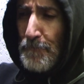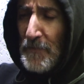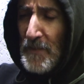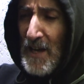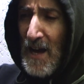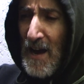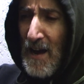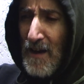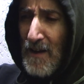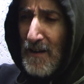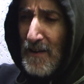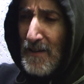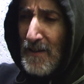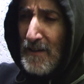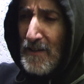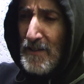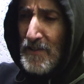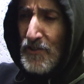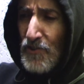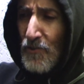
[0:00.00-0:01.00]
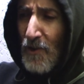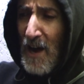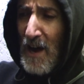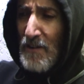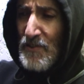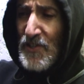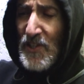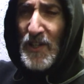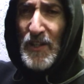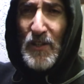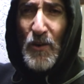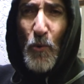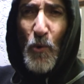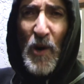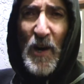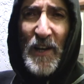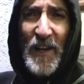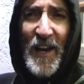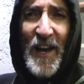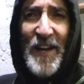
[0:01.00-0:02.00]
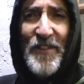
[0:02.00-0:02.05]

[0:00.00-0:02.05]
Yeah, so how's it gonna work?